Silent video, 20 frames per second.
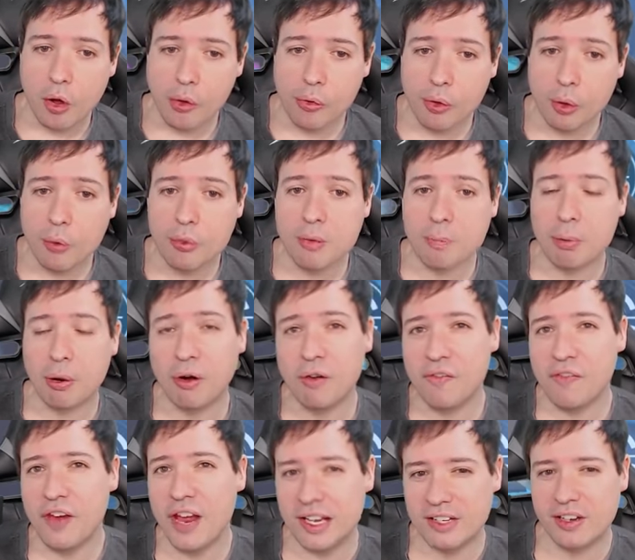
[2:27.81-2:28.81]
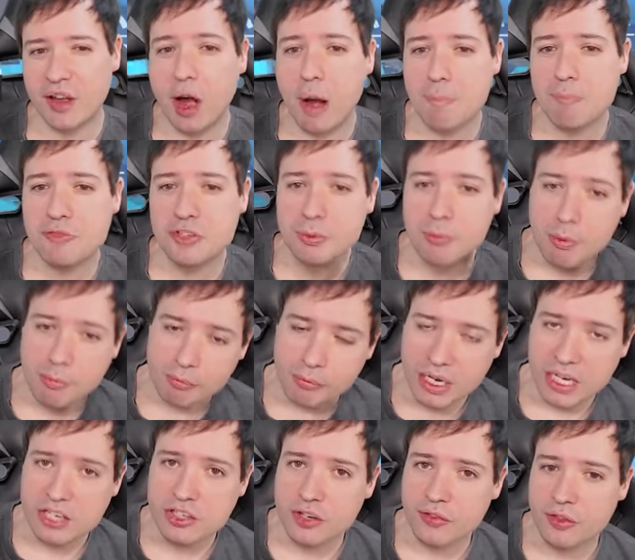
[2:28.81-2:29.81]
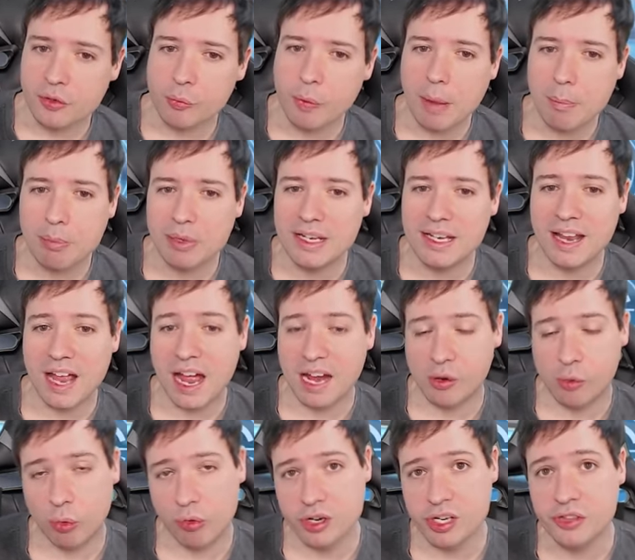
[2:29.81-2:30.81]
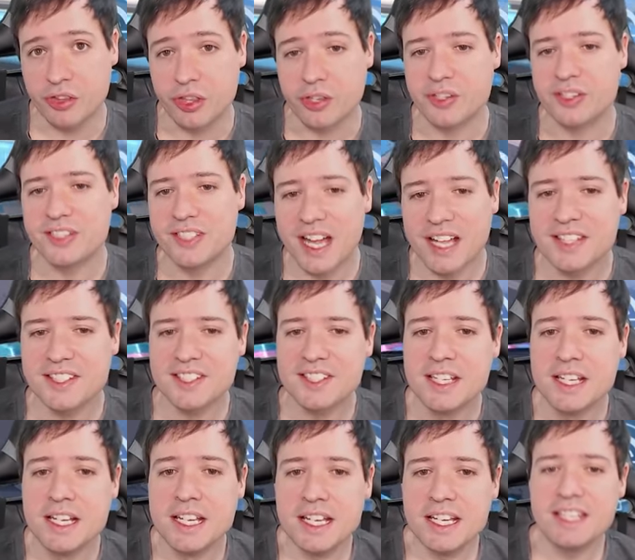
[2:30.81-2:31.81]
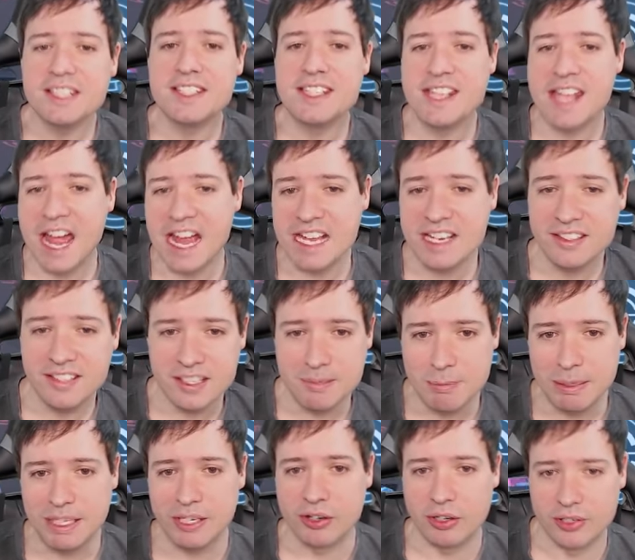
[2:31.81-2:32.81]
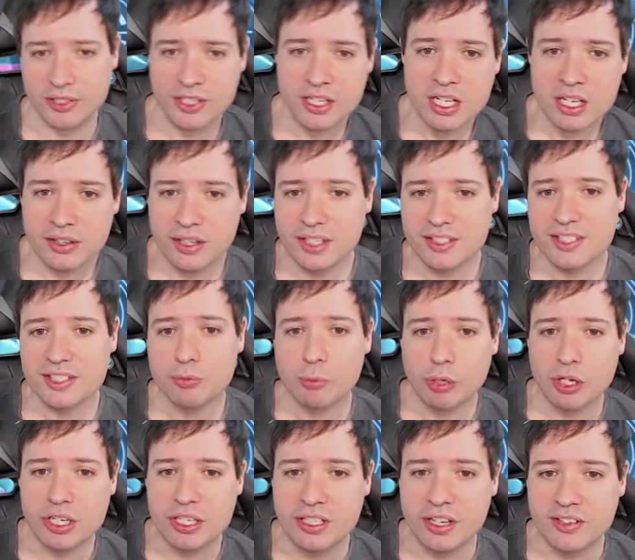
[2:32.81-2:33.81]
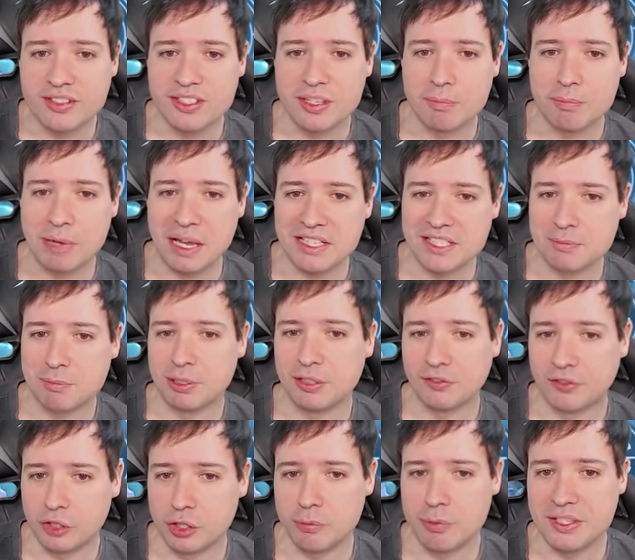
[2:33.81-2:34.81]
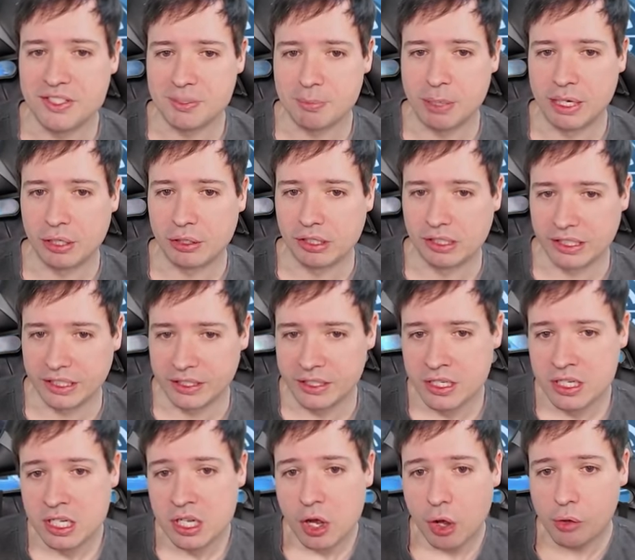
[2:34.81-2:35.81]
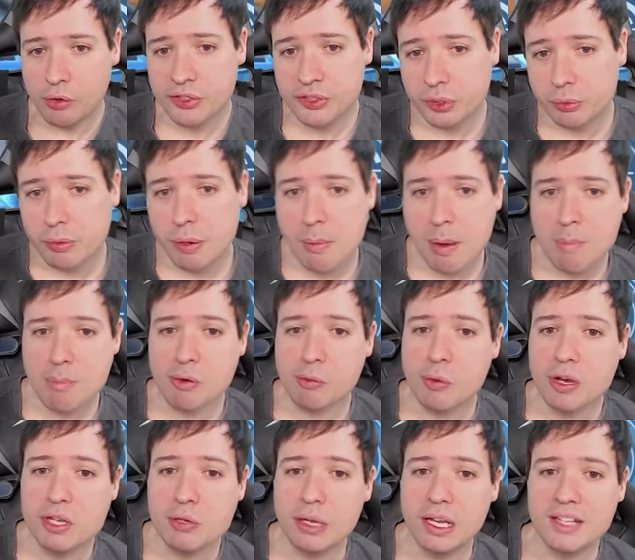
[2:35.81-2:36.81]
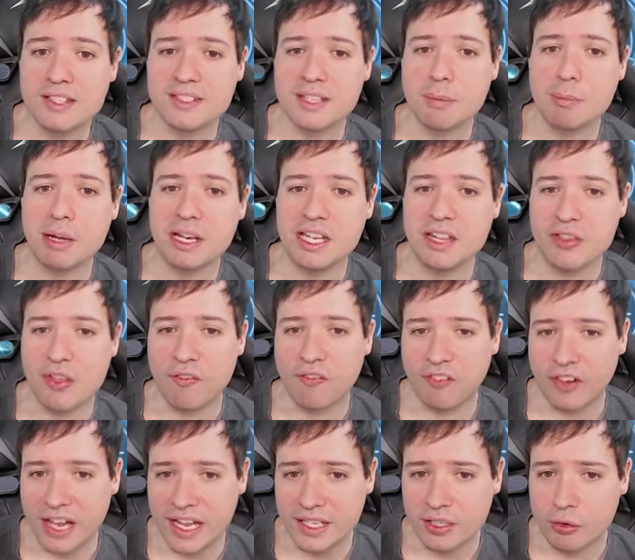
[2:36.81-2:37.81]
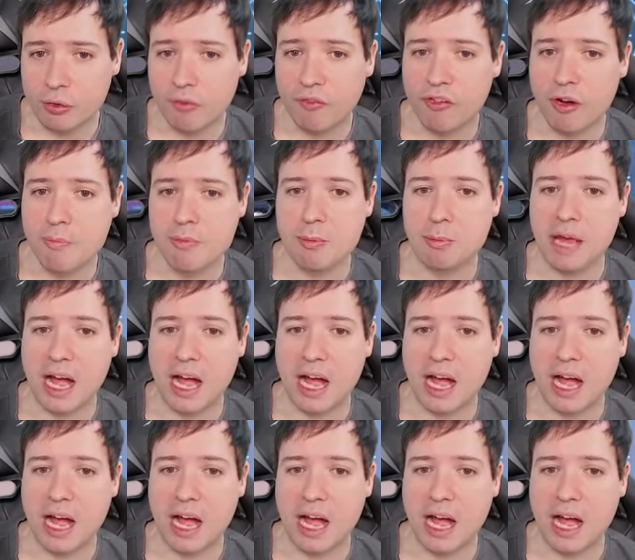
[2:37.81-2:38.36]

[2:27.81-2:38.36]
although the perfect optimum range of the weapon according to the stats is ninety meters. This is where it does the best performance apparently. Also remember, when you hit somebody in the flank or from the